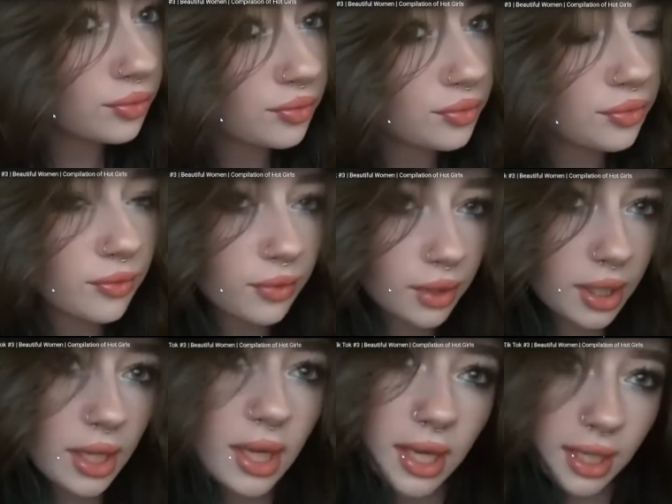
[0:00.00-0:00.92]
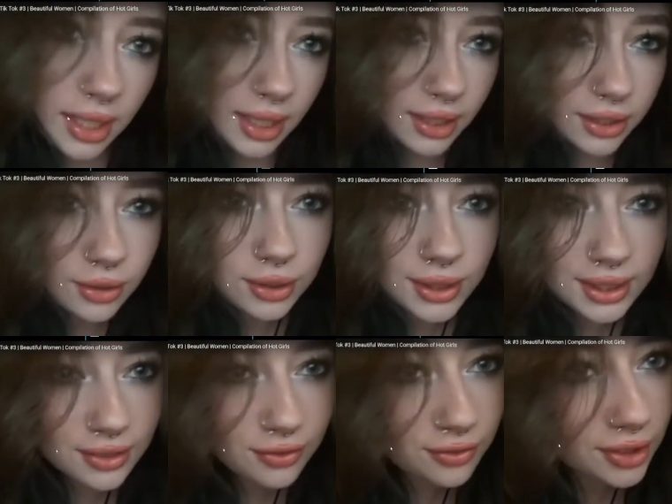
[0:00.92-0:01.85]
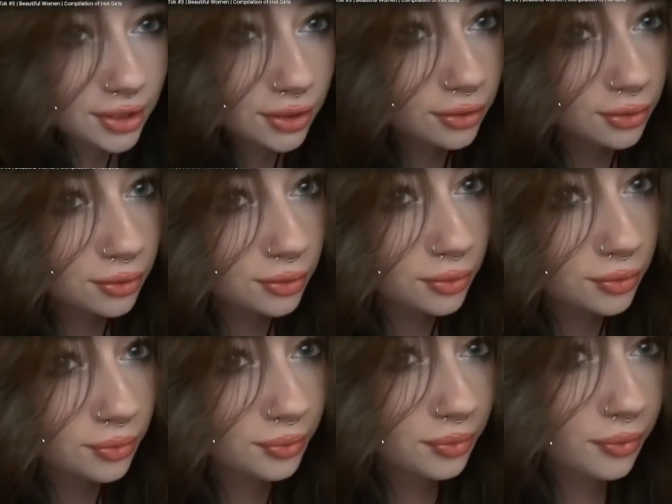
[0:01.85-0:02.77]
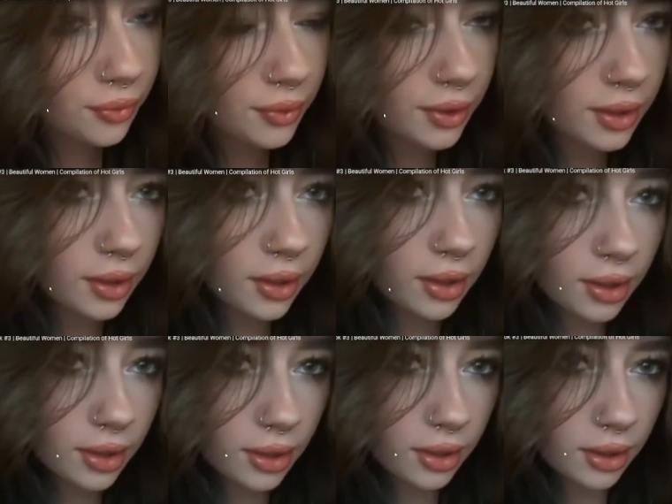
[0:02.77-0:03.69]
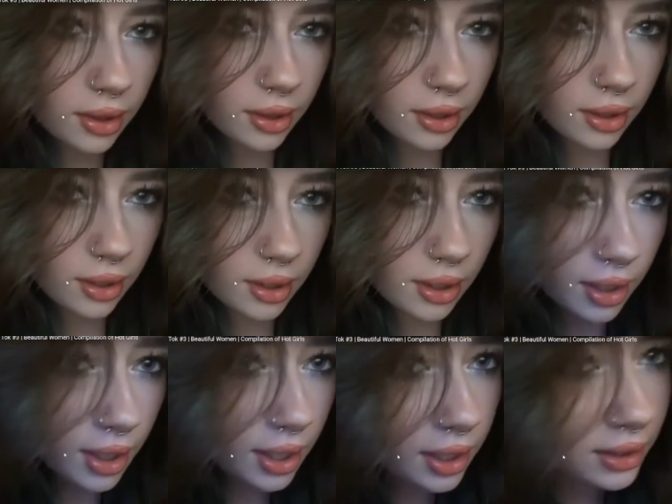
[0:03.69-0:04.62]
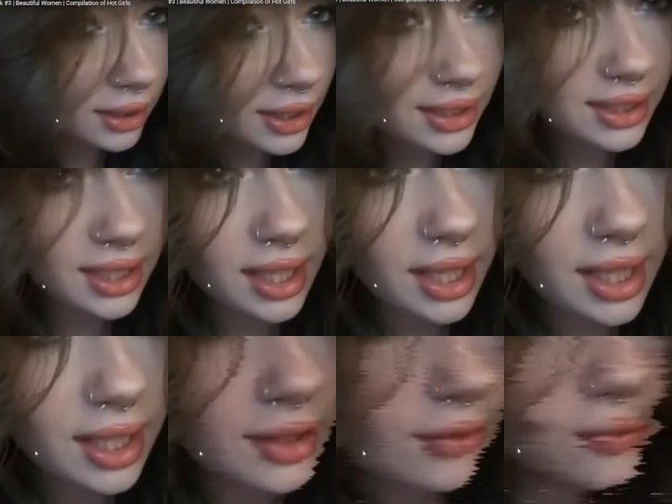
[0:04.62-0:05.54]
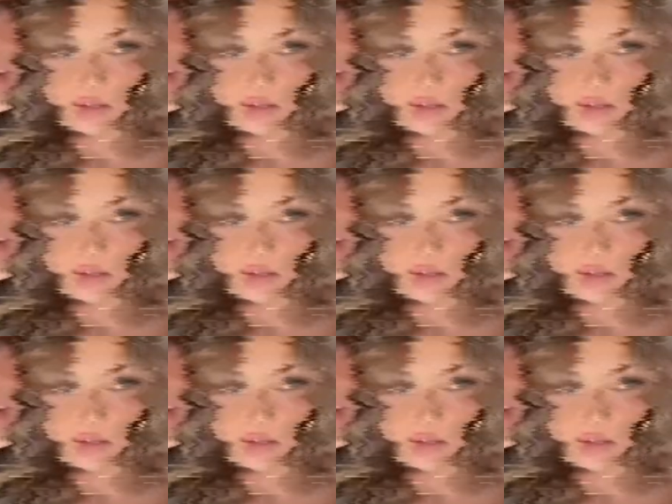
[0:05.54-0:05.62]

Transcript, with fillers: Like a girl being forced in Japan is just an everyday thing. Like what, what people will see